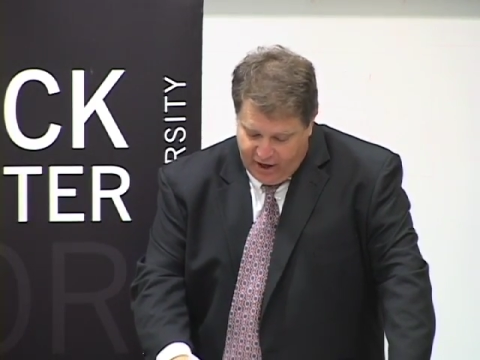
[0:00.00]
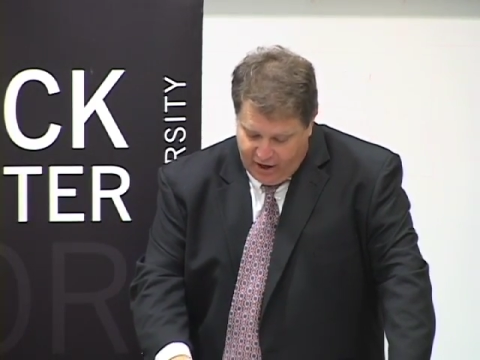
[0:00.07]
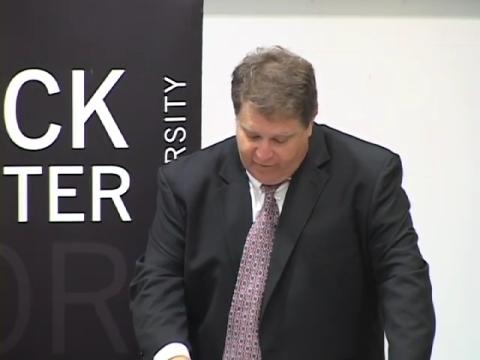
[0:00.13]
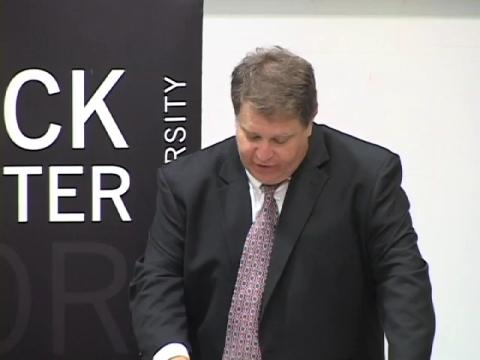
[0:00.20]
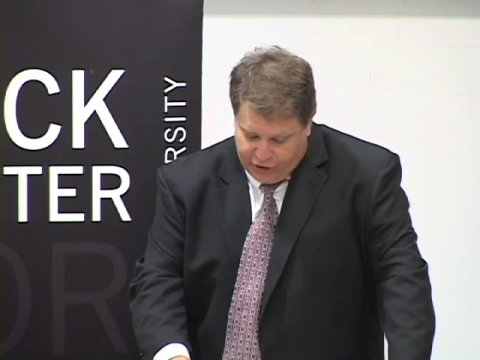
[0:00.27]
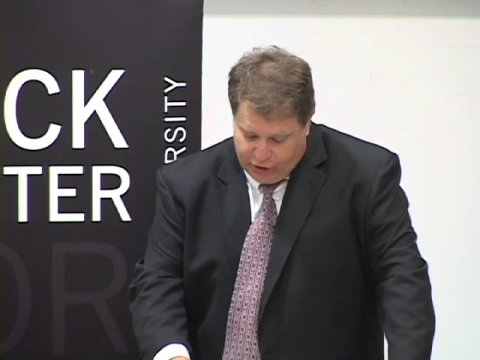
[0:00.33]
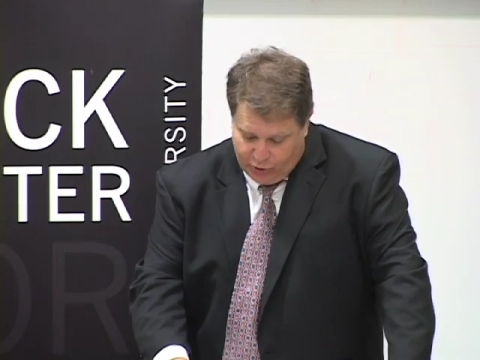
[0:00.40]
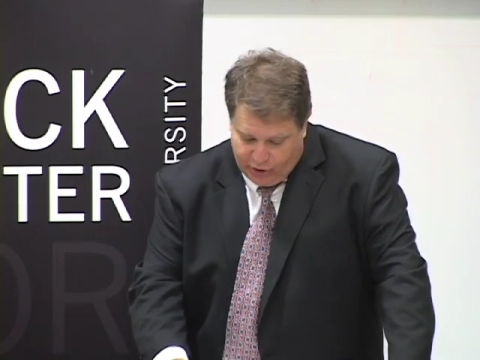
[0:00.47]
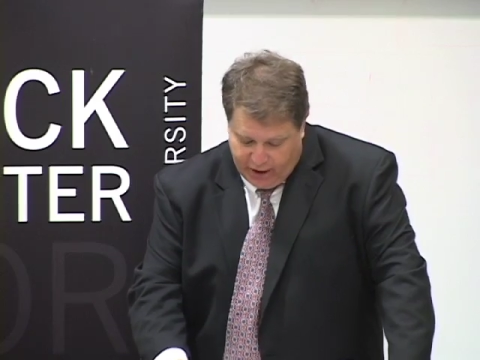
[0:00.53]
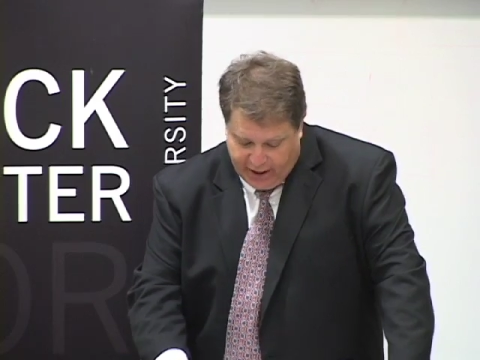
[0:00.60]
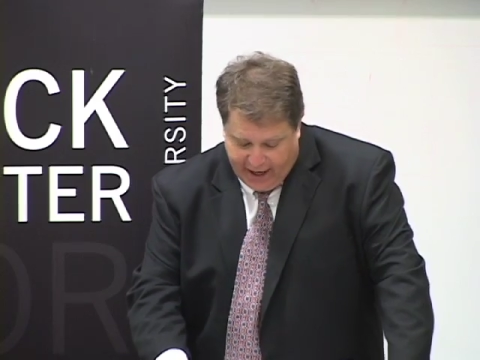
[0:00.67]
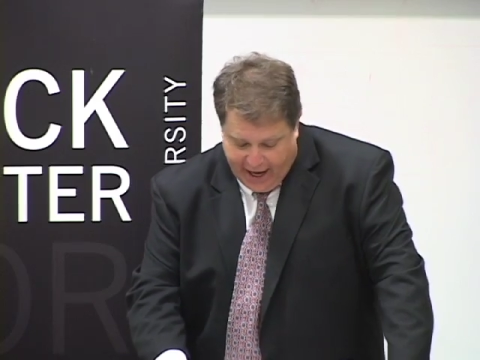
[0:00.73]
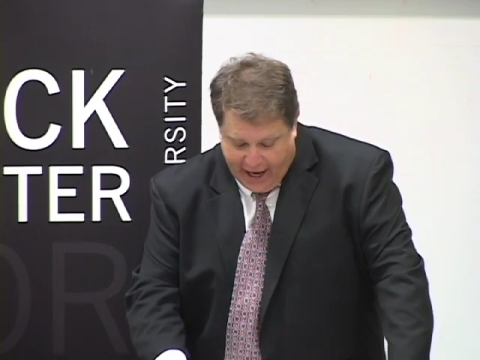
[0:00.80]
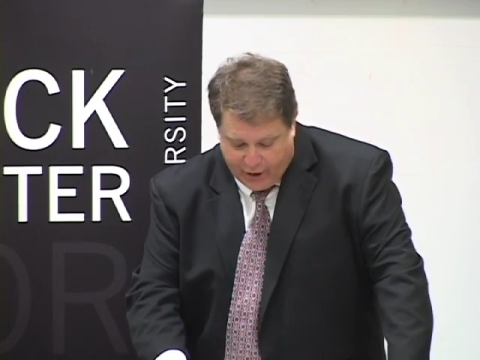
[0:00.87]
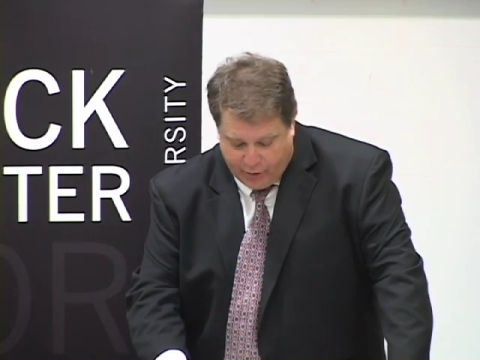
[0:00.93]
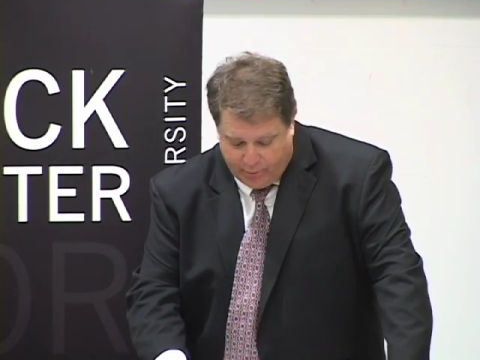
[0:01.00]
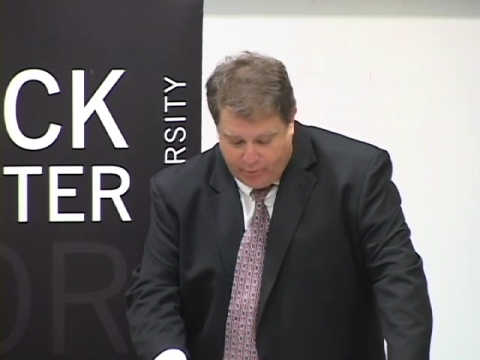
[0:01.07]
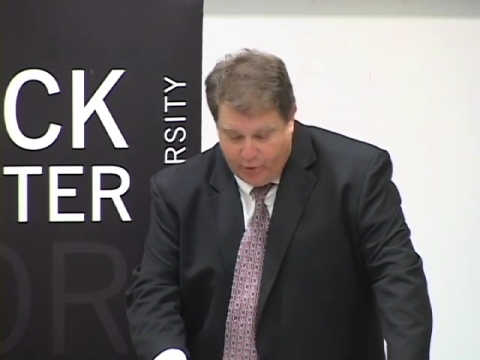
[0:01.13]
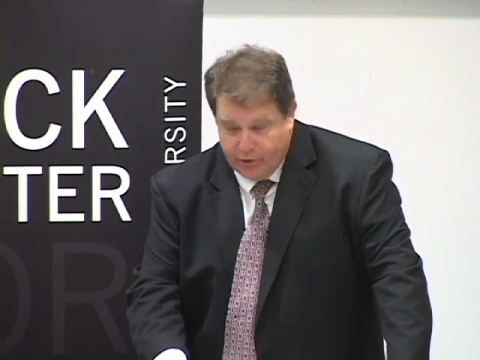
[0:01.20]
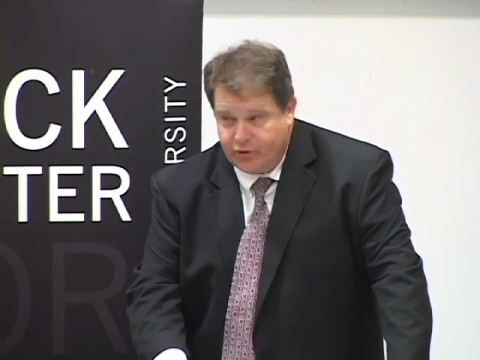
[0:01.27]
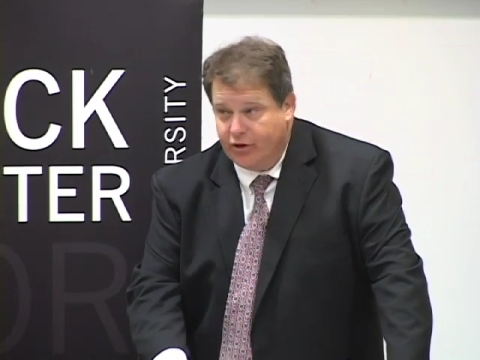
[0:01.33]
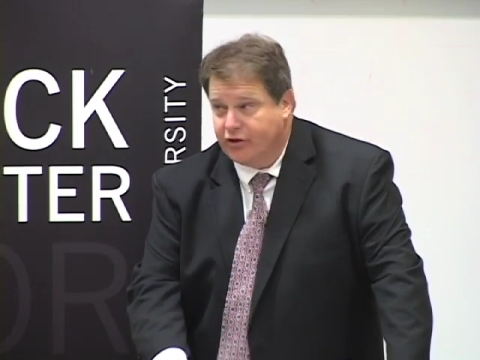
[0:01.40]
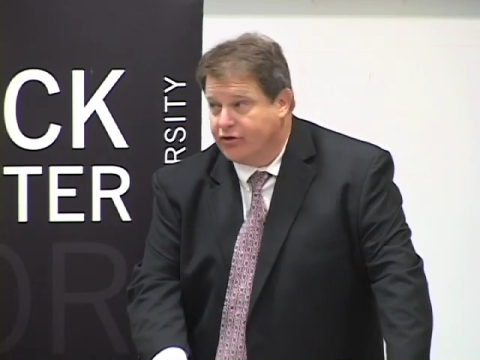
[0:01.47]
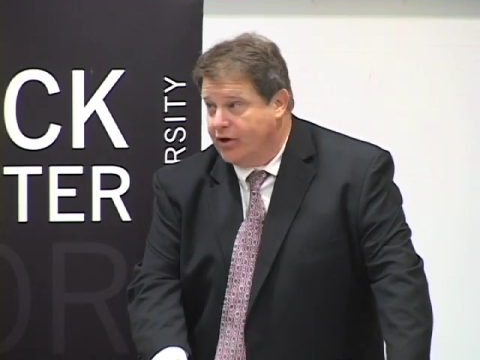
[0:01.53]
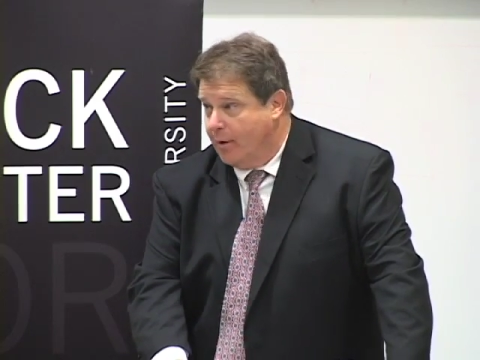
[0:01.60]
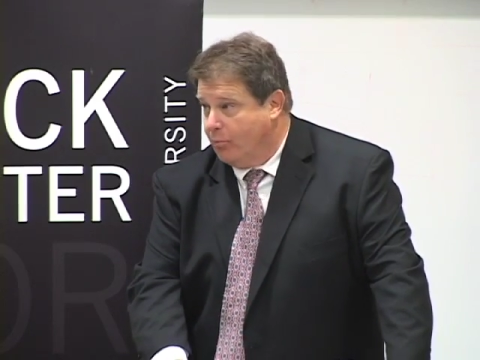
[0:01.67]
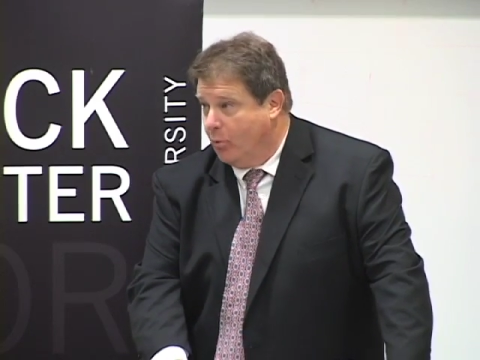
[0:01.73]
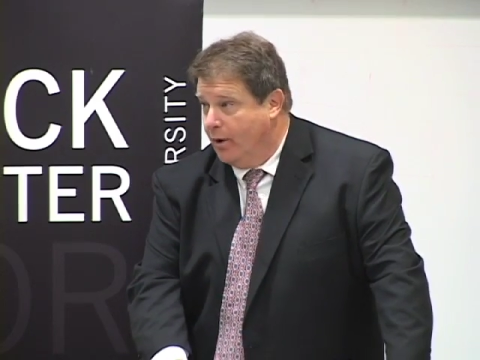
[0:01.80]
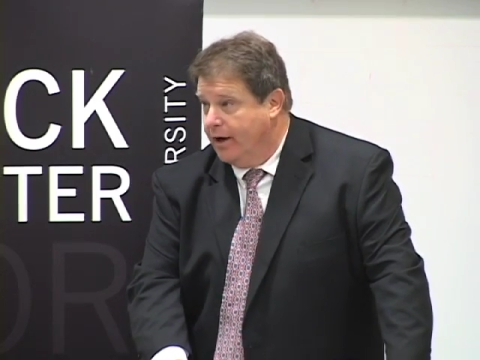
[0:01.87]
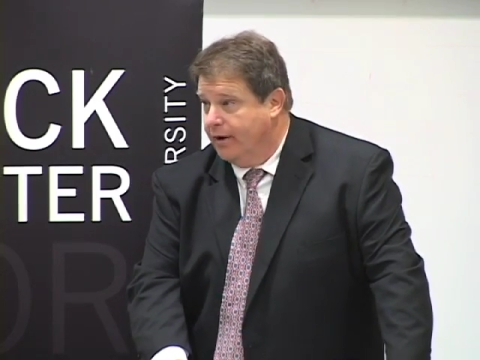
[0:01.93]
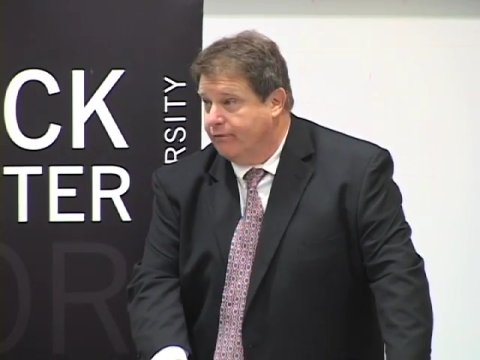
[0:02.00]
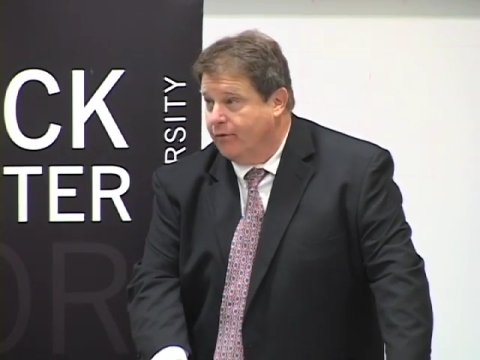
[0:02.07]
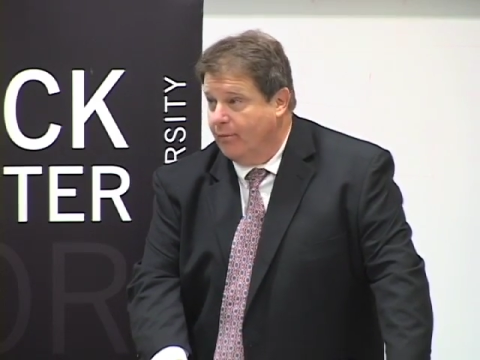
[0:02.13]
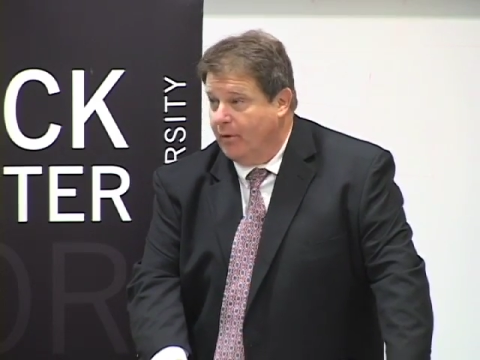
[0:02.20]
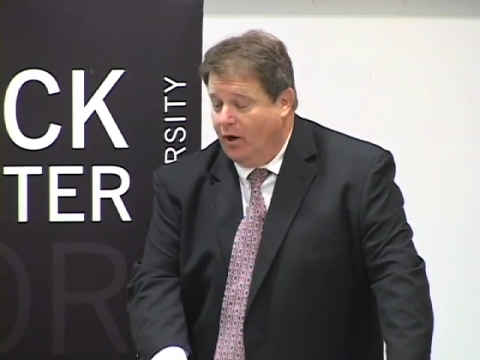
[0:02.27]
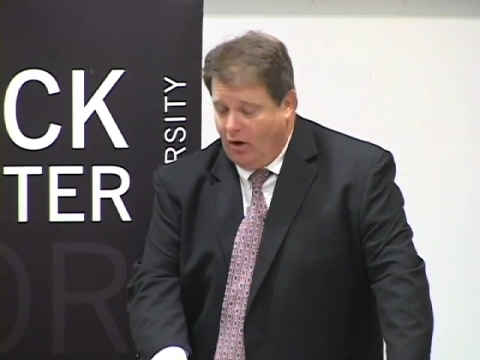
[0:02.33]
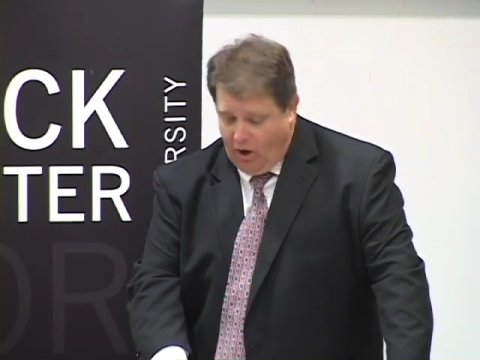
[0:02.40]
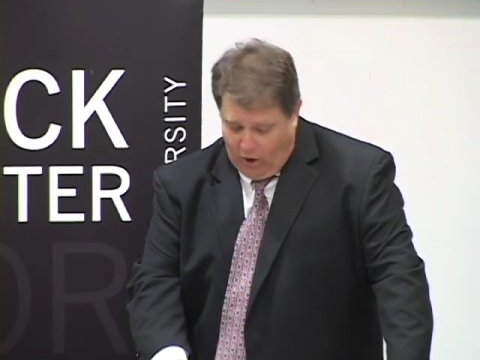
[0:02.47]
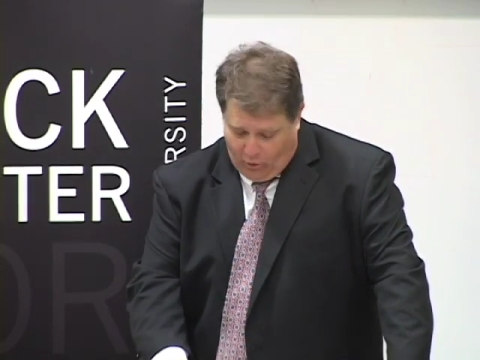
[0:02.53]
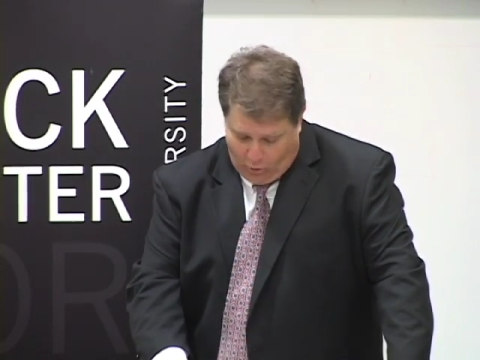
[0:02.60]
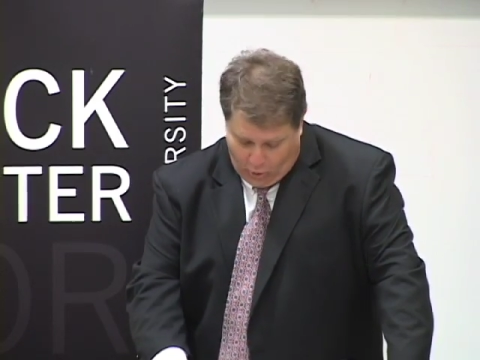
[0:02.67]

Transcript: of its unique attributes that separate it from the law